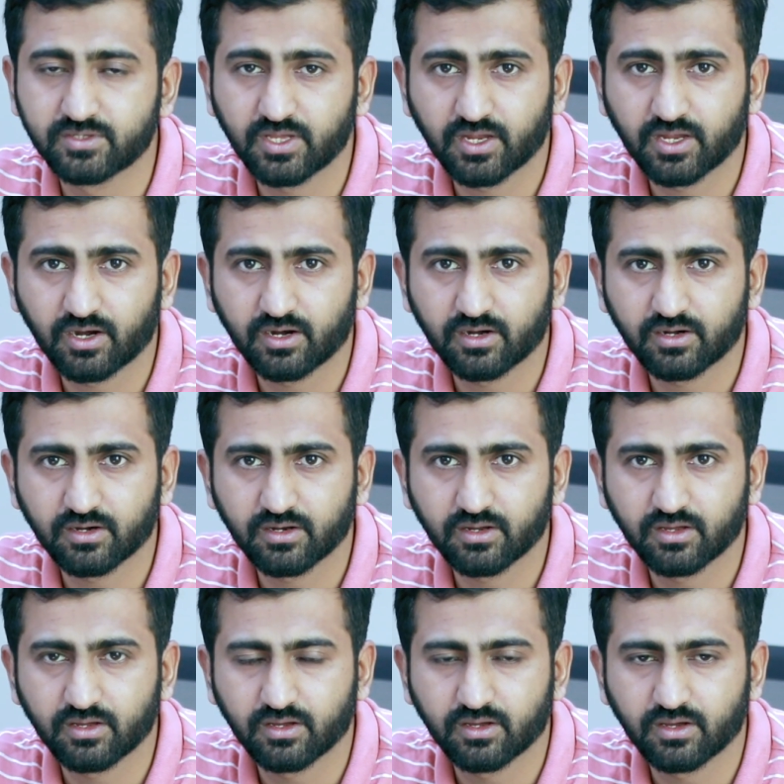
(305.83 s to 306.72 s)
there
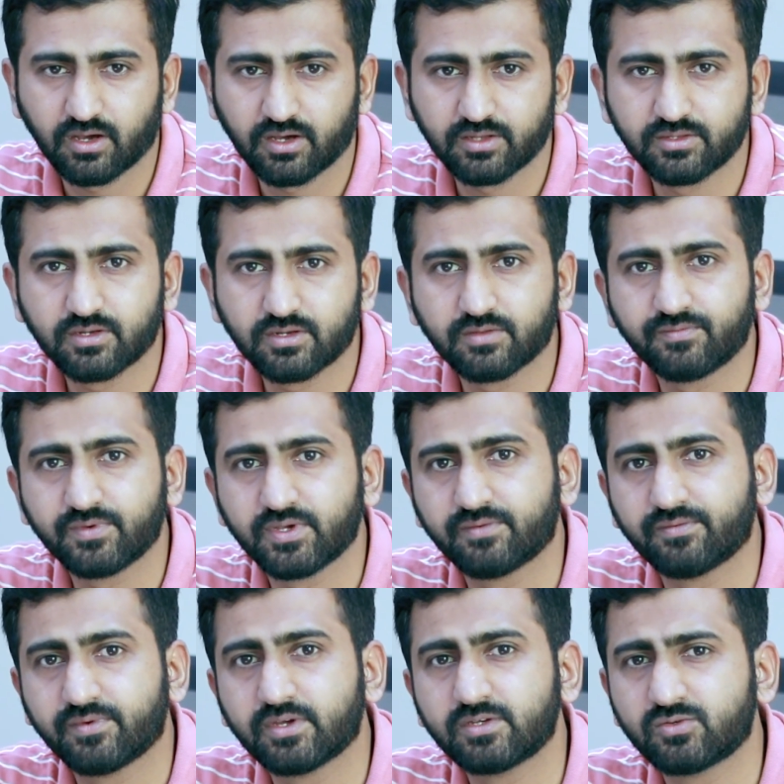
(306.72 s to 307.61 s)
are others
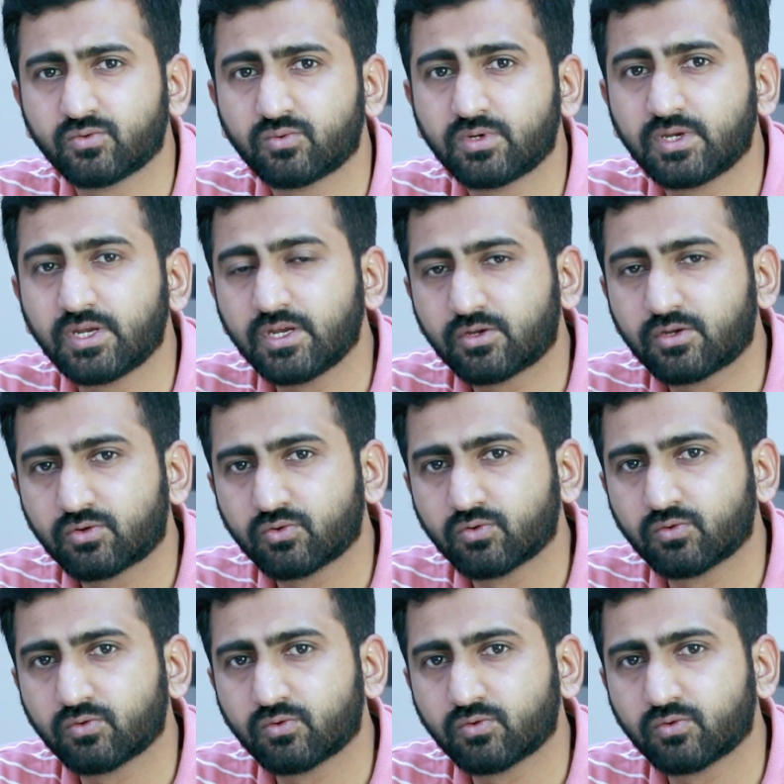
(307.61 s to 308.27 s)
where you need